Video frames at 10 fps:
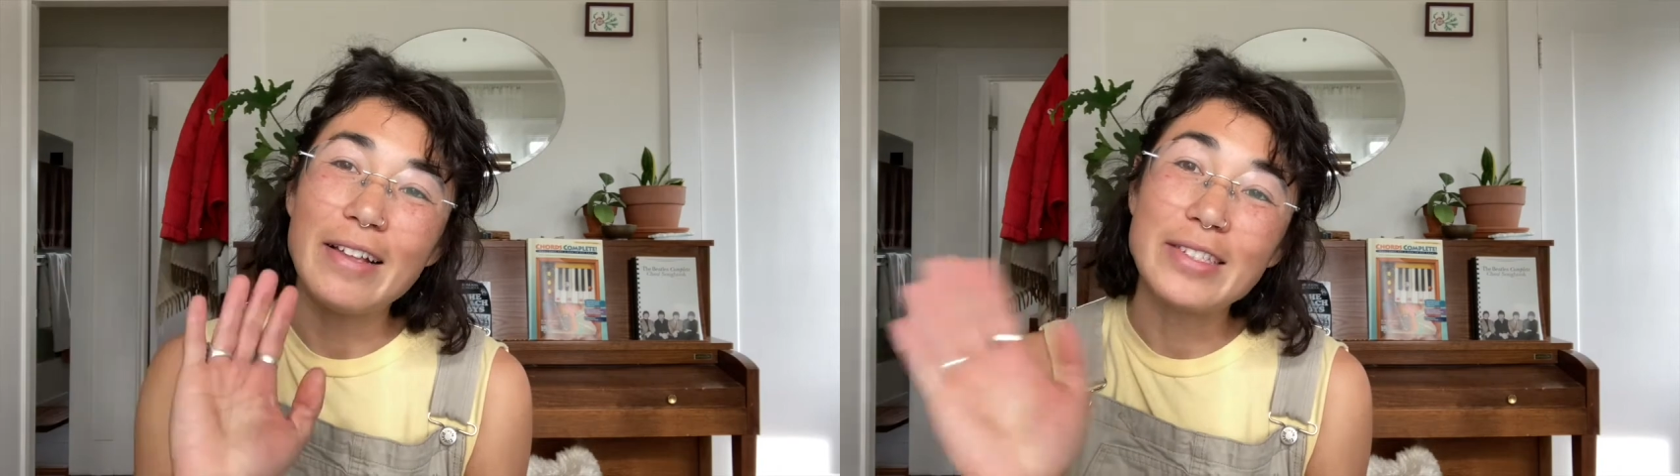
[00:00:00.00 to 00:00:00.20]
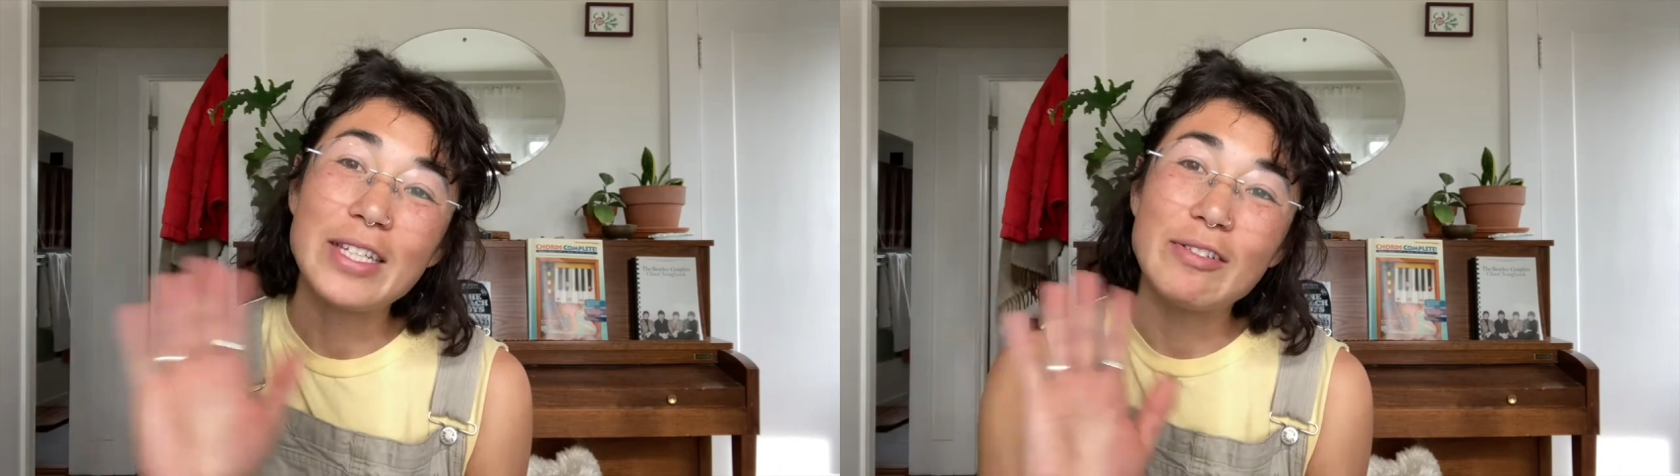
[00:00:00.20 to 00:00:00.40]

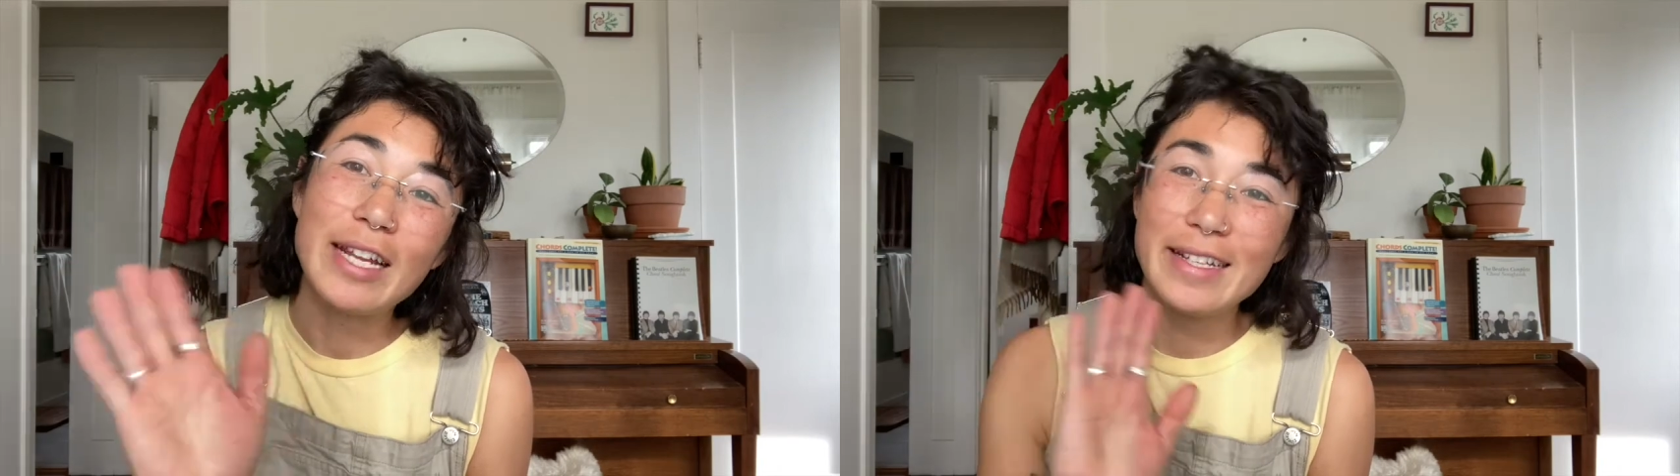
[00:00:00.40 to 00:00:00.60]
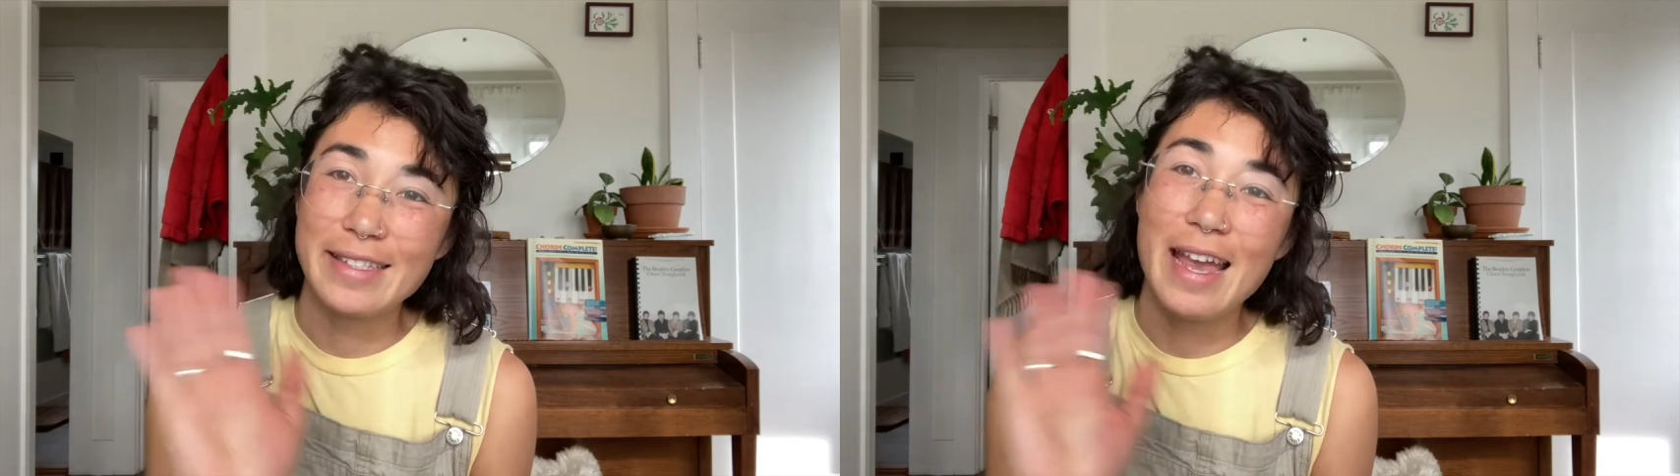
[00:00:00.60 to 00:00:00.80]
I'll see you
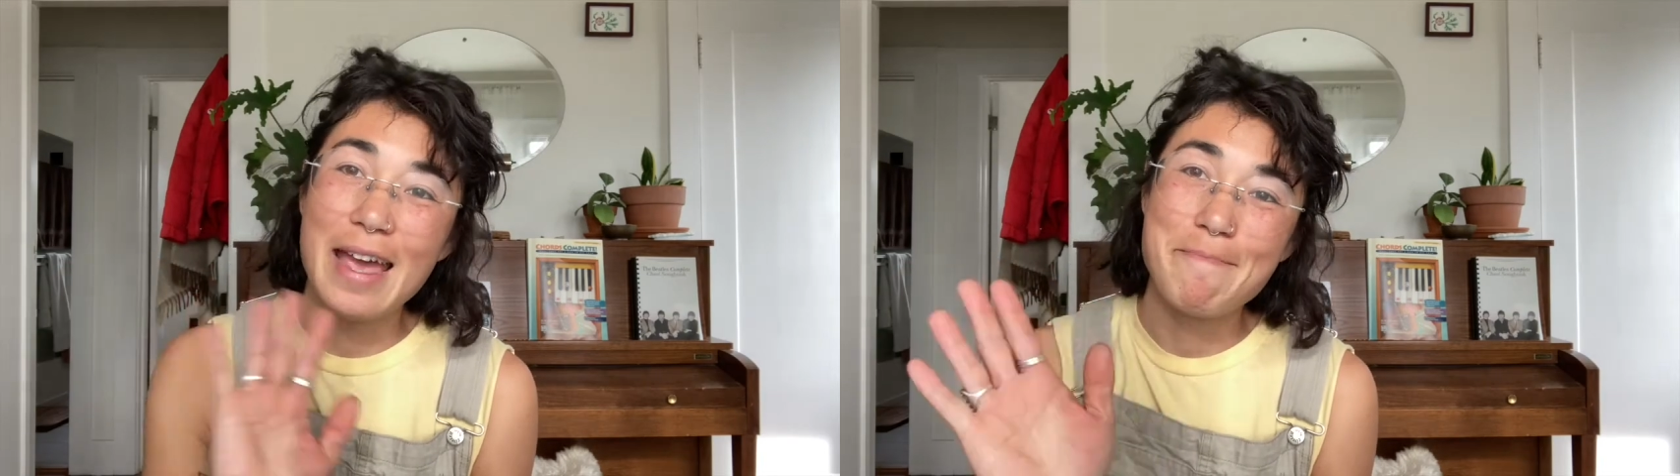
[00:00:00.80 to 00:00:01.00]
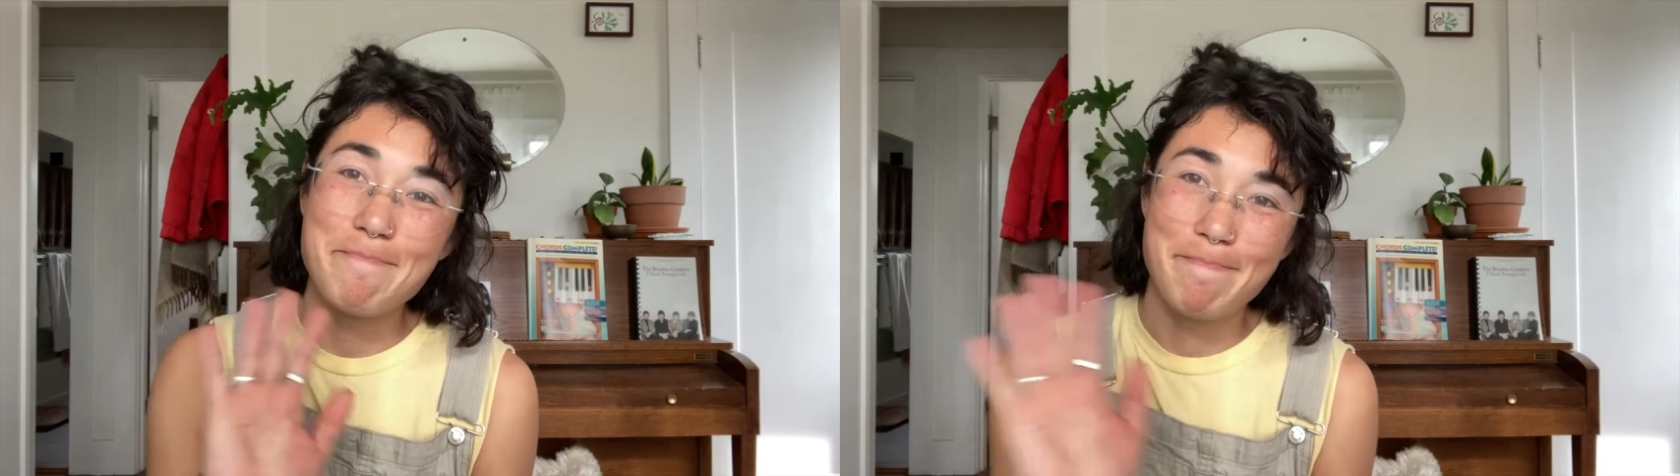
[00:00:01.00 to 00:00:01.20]
next
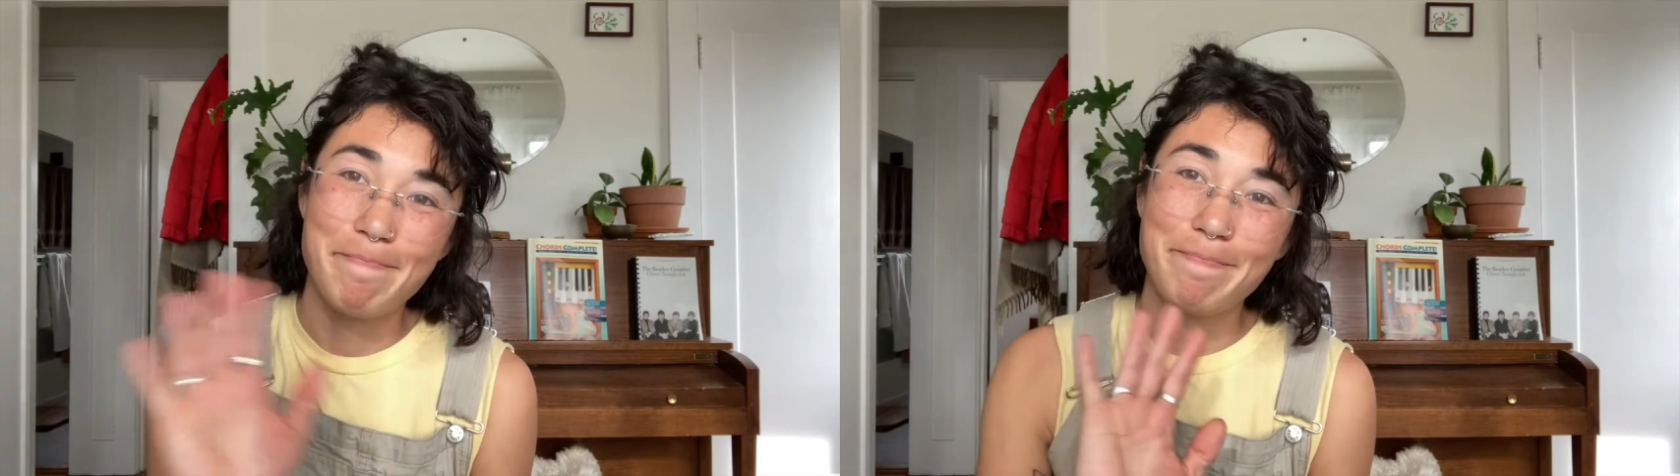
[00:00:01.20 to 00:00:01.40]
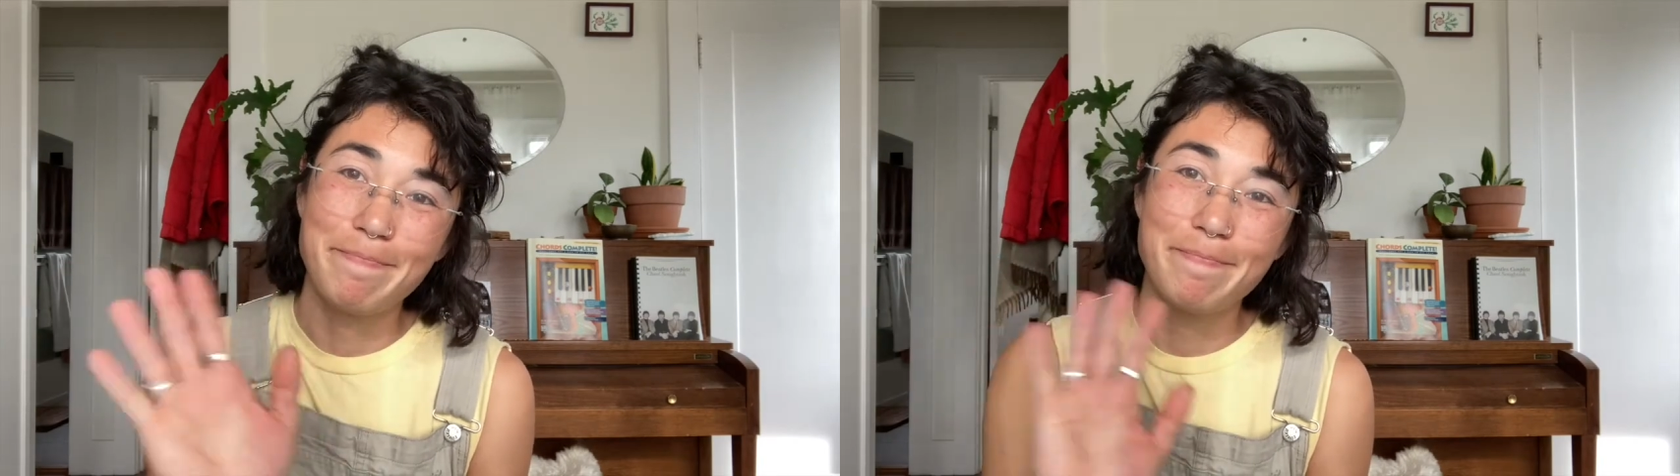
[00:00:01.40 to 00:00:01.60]
time.
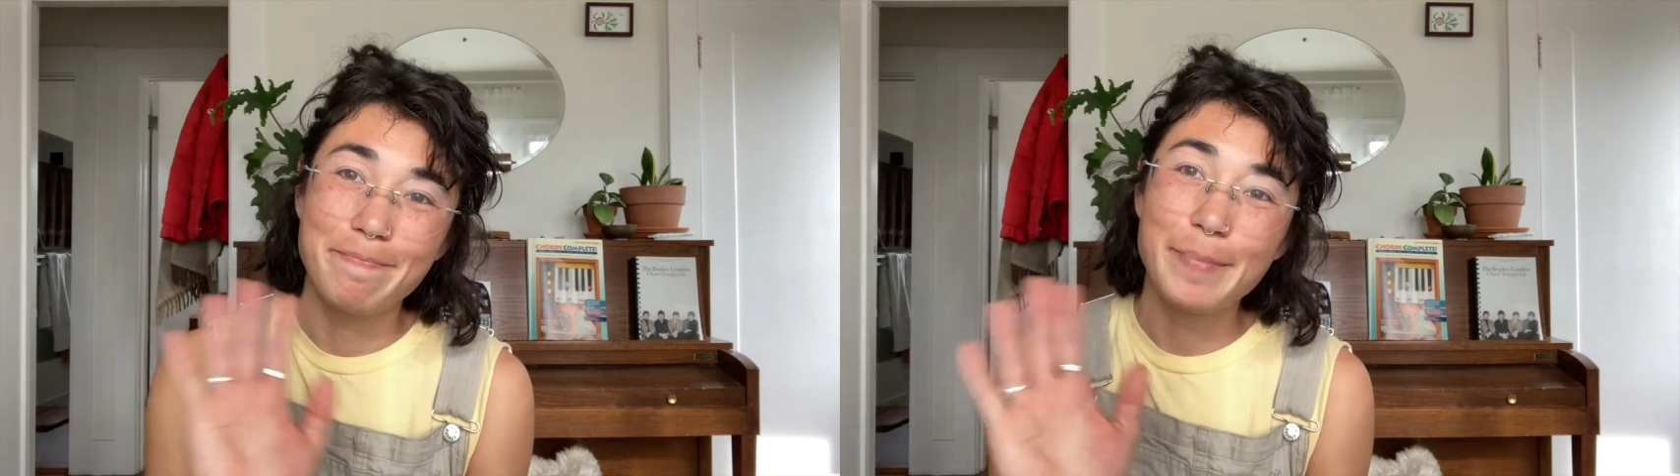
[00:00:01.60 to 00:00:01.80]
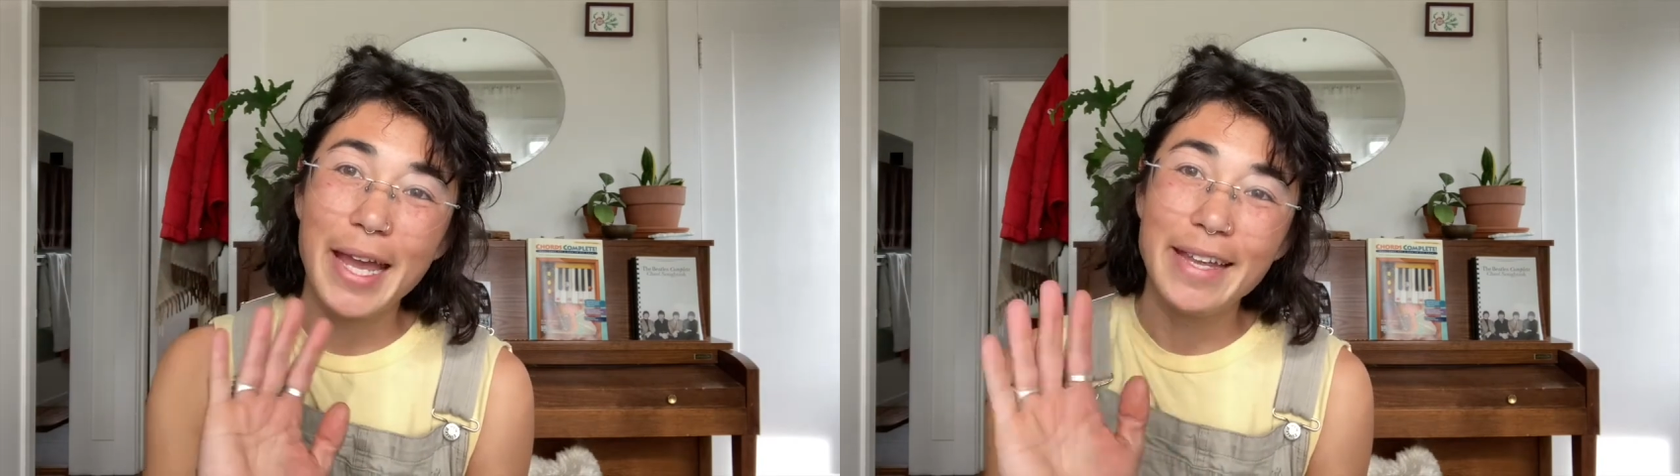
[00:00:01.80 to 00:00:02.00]

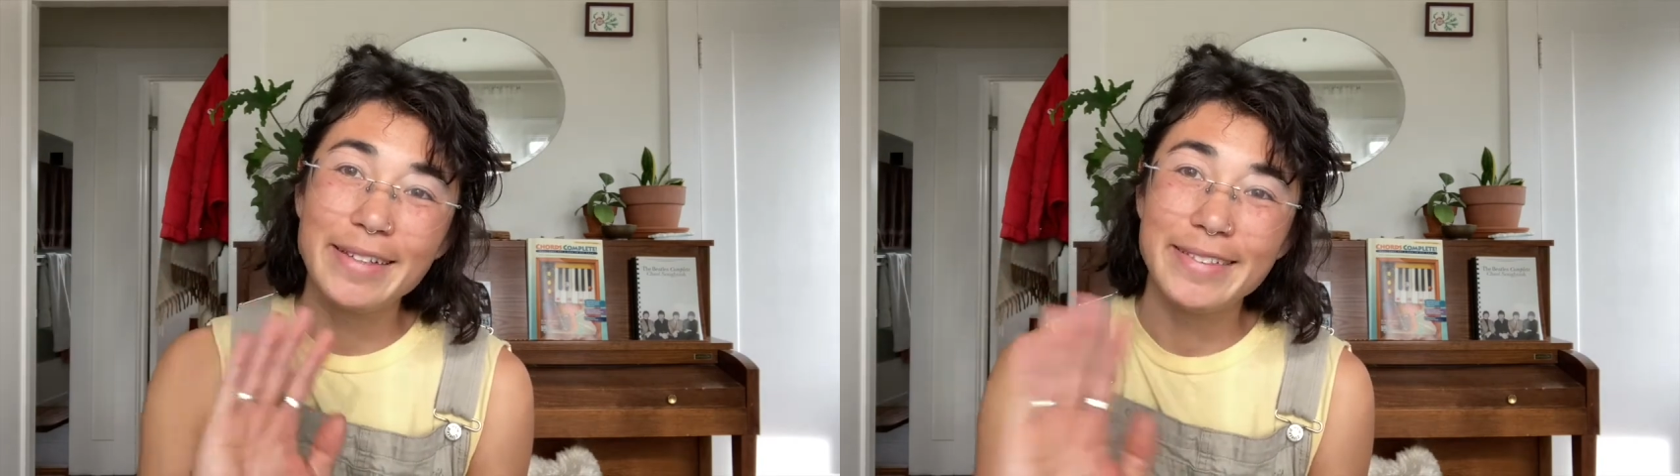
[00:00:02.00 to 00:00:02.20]
Bye.